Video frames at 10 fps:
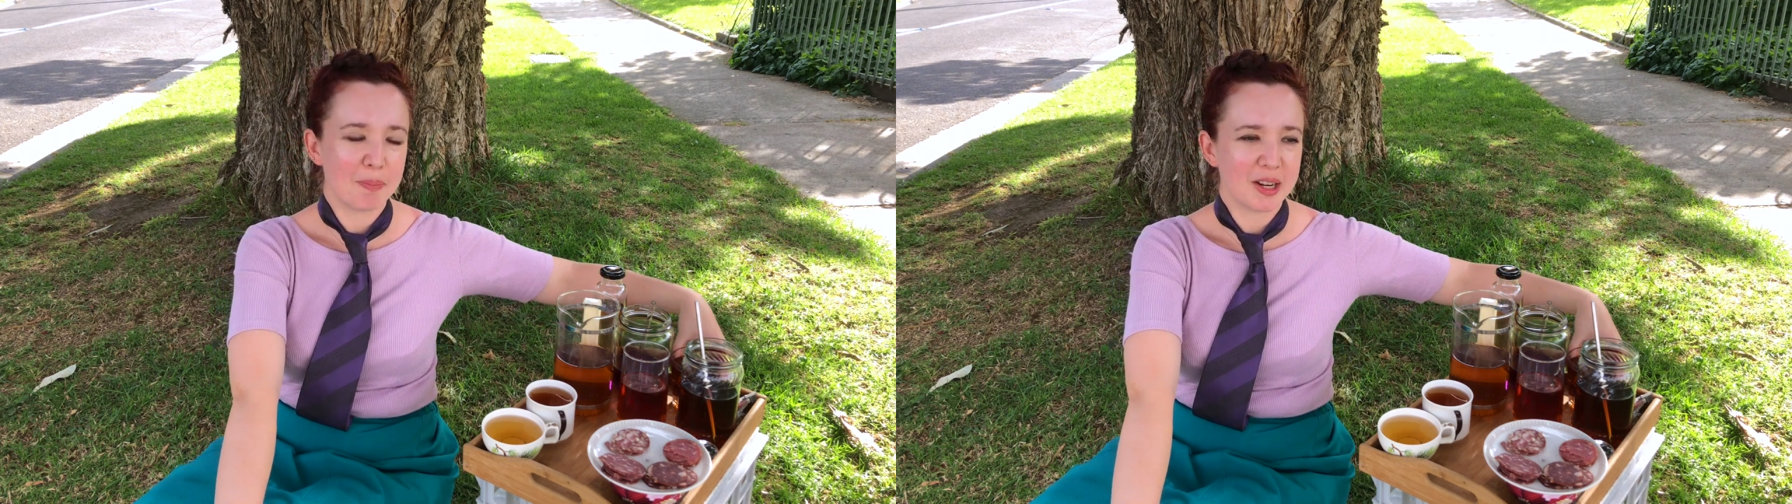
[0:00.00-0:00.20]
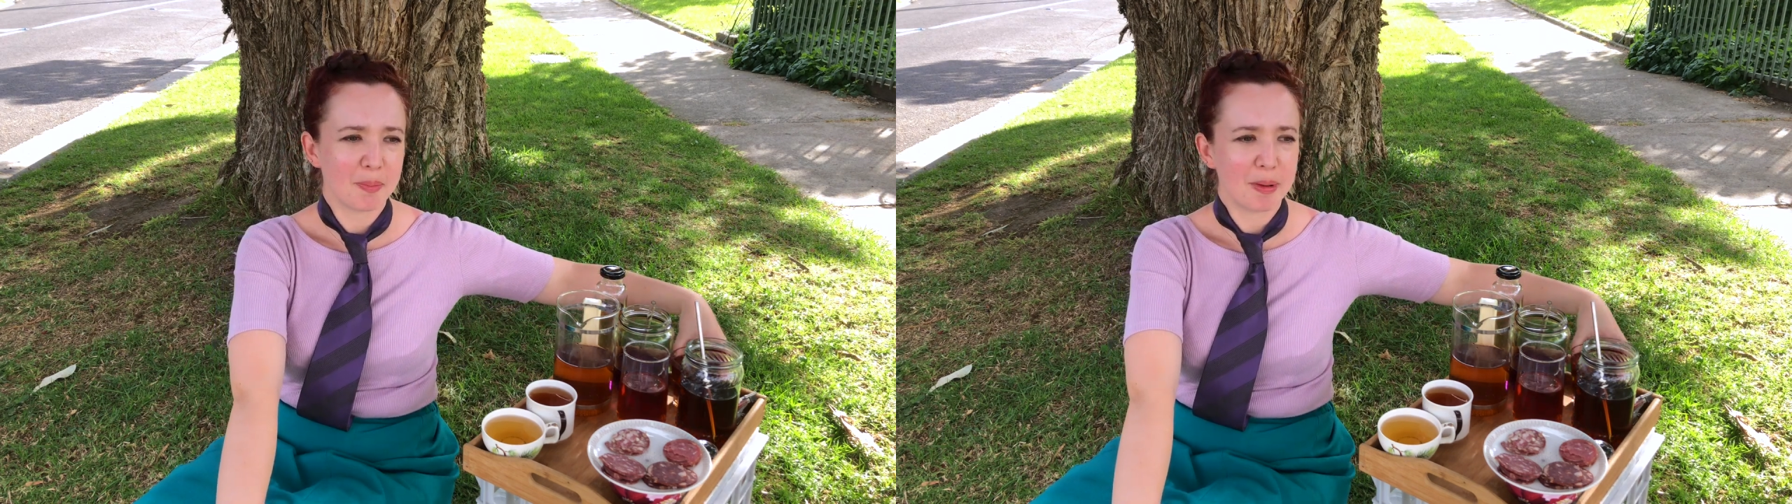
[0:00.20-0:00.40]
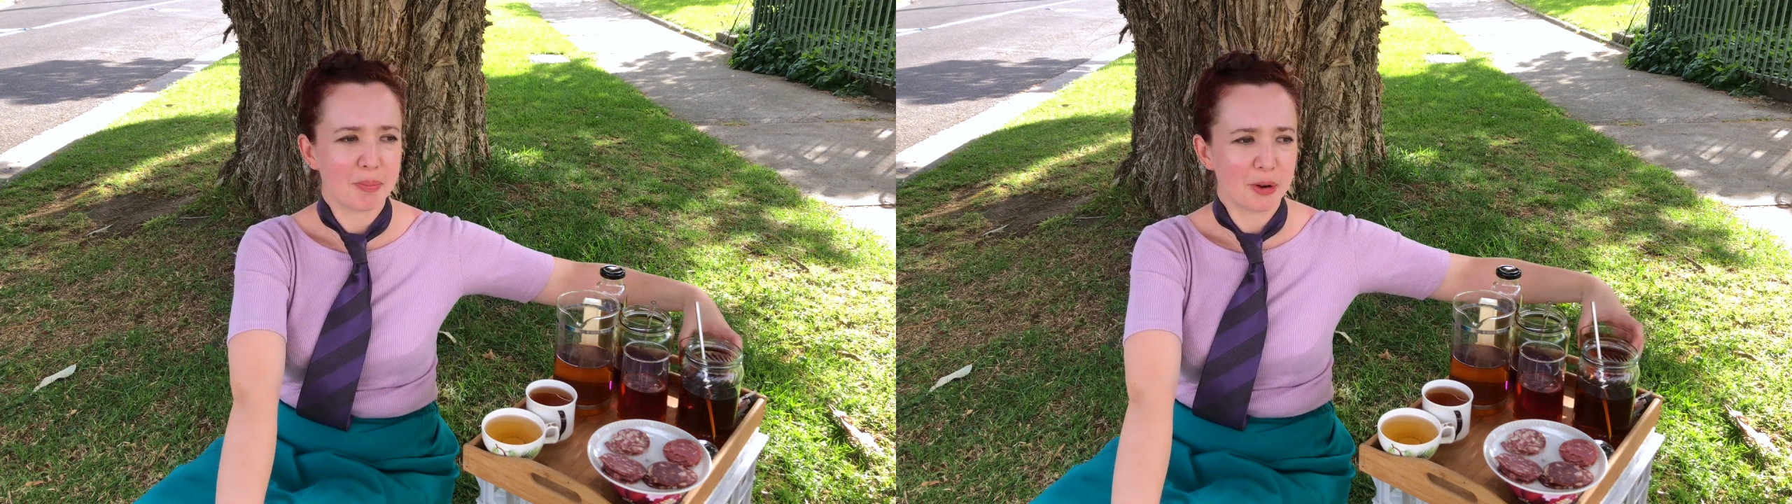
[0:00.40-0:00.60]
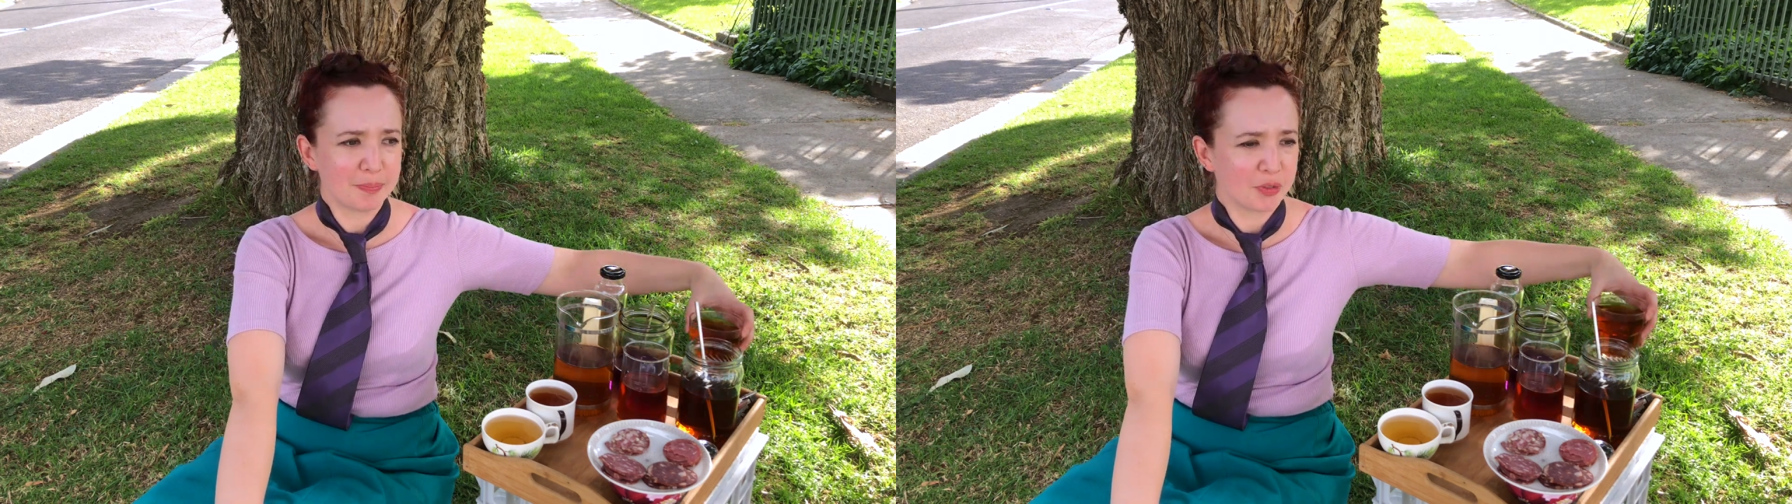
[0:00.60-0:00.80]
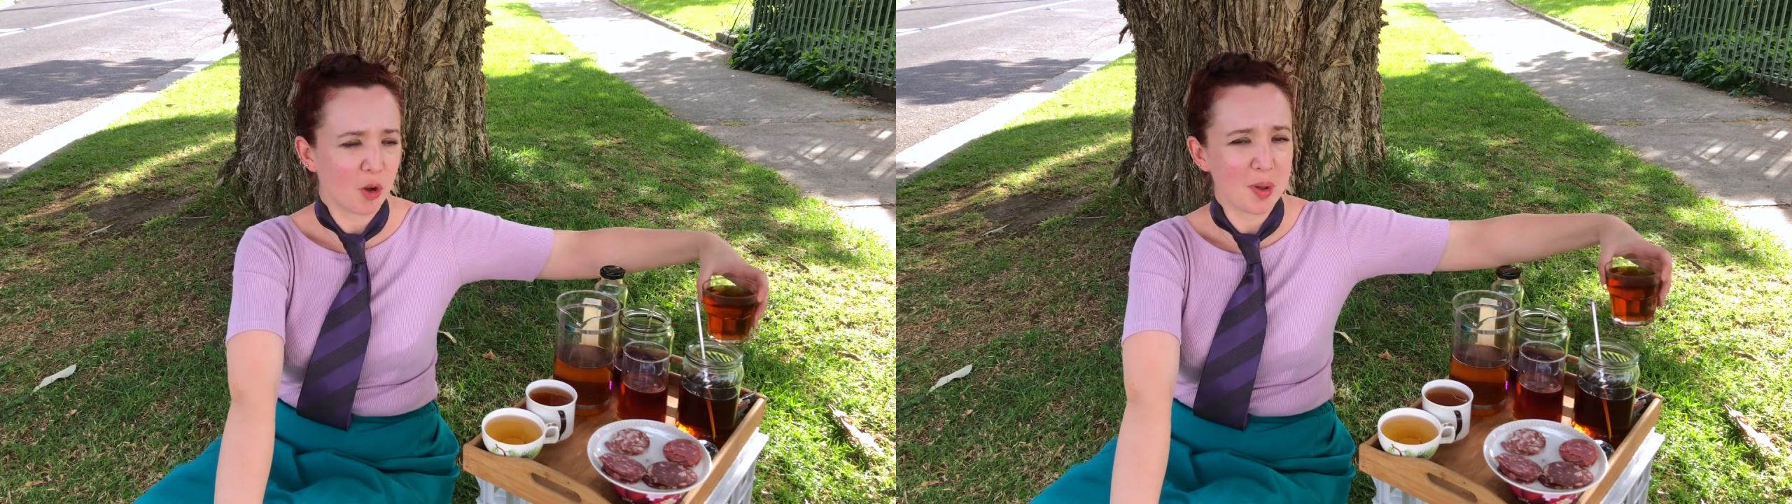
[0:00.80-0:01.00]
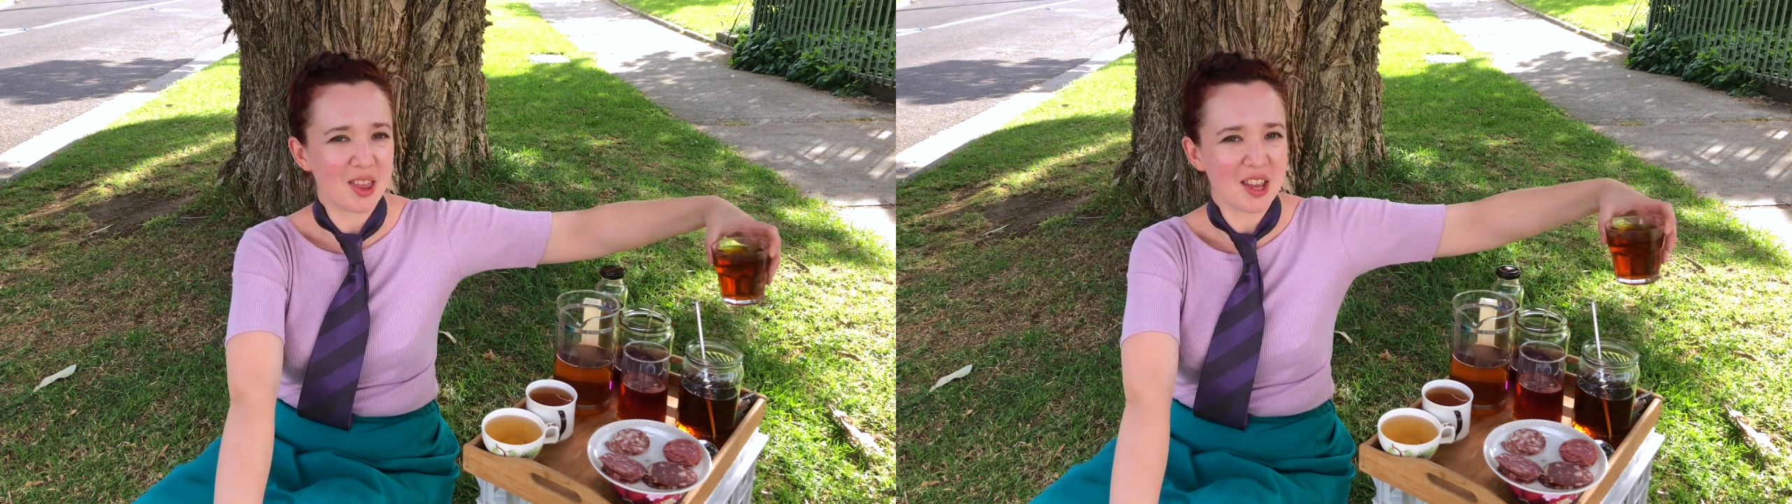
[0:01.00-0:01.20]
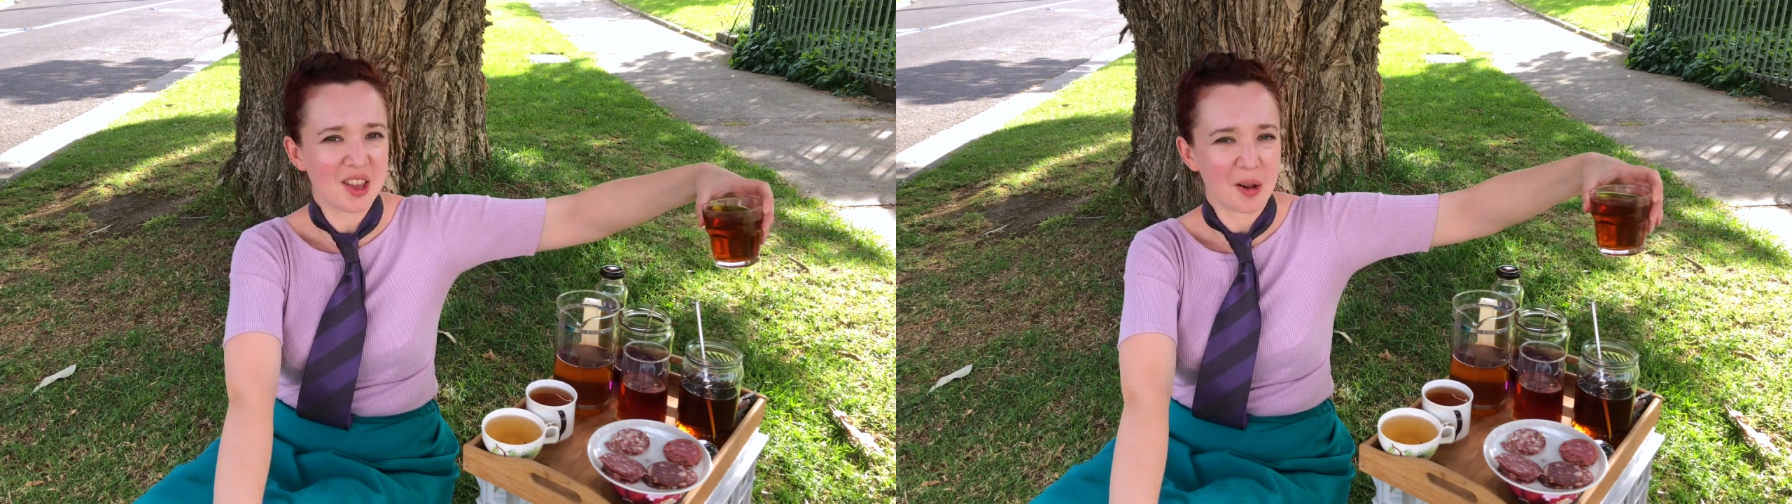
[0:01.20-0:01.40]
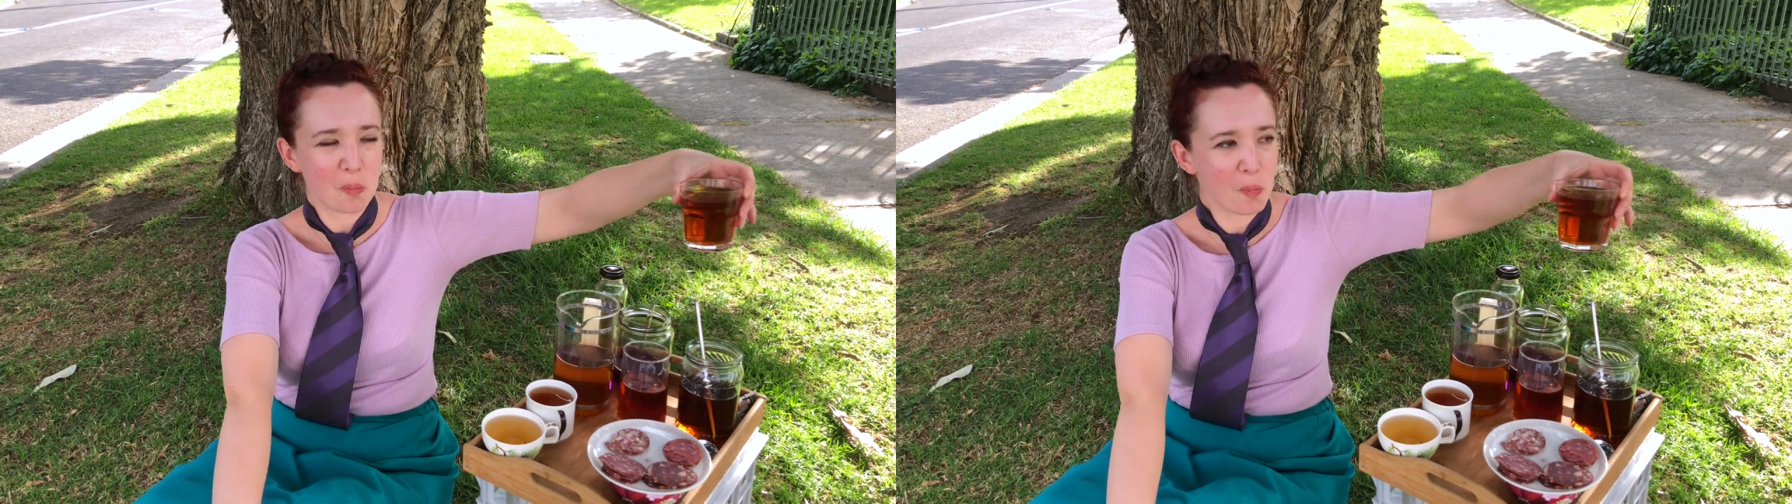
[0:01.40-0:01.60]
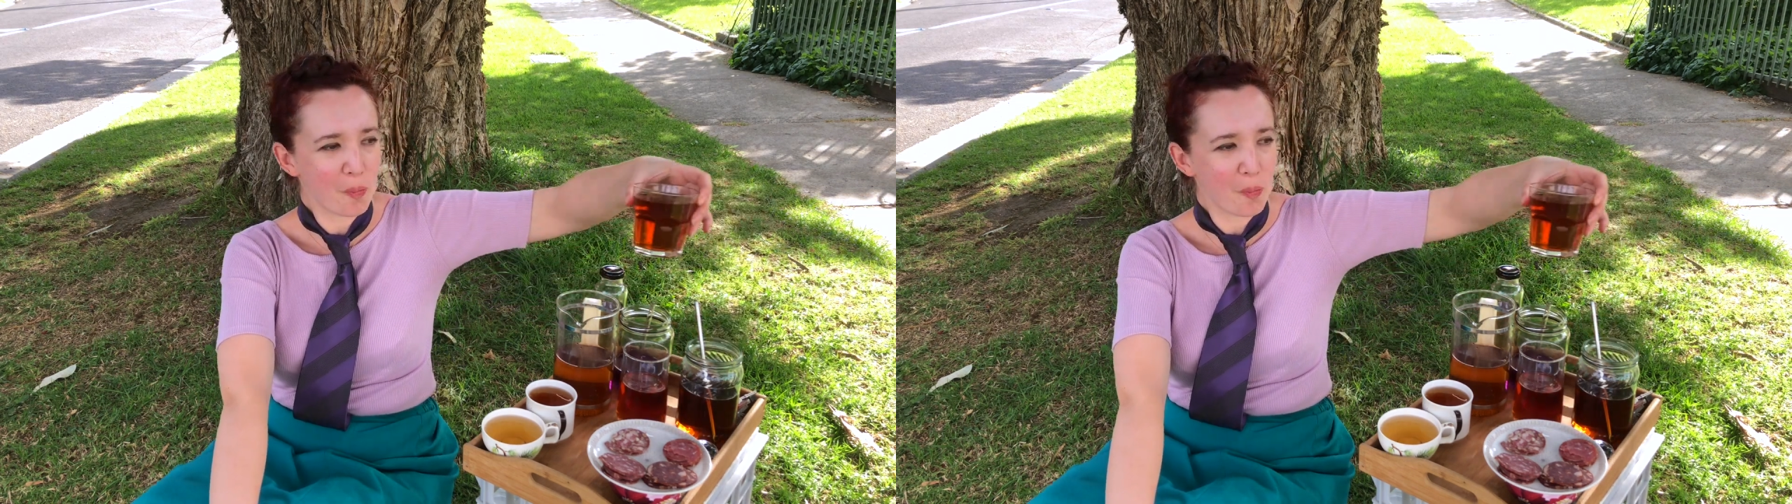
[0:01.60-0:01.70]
Pita Pipo got me thinking,